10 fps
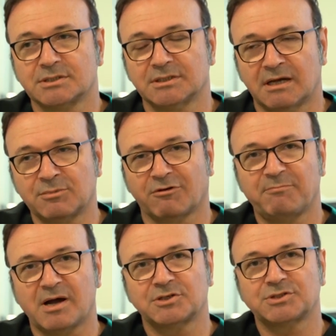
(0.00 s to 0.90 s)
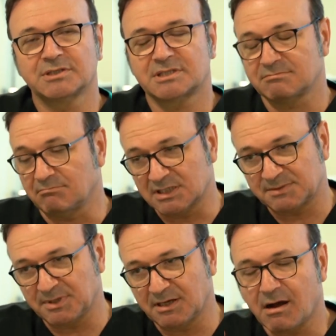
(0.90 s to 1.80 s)
number of punctures
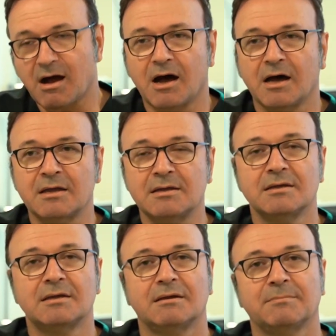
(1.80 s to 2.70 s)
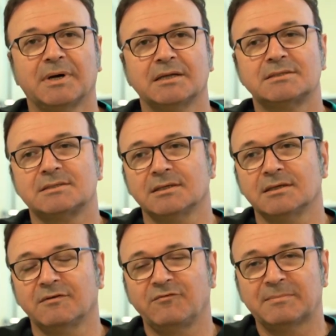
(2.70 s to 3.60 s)
must be high, but
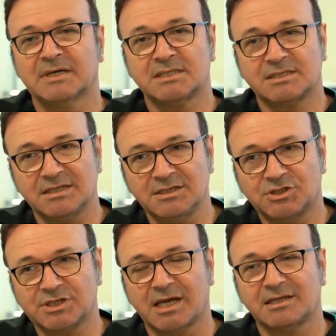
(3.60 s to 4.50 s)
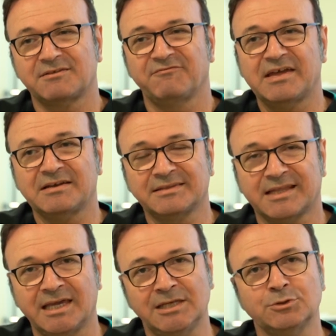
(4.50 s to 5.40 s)
we must inject very
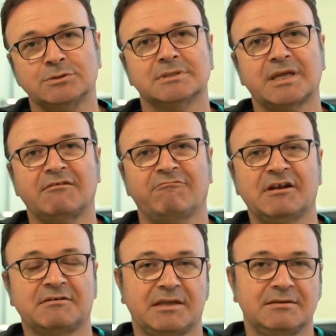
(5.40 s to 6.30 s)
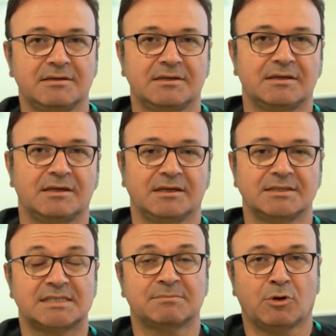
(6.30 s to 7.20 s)
diluted and very
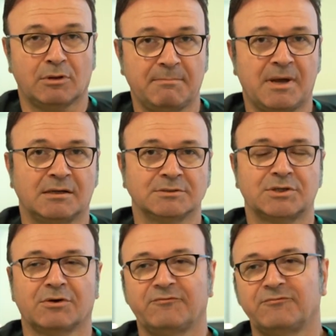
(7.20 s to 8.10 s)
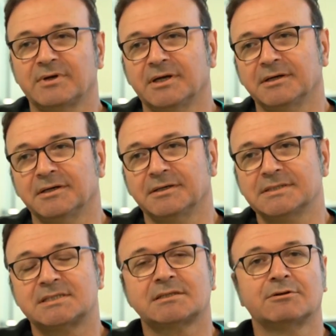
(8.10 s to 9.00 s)
small amount of
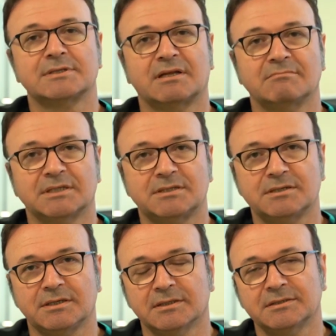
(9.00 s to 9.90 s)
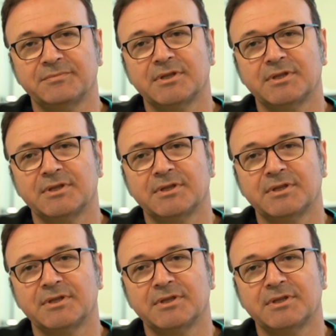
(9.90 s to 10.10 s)
sclerosant material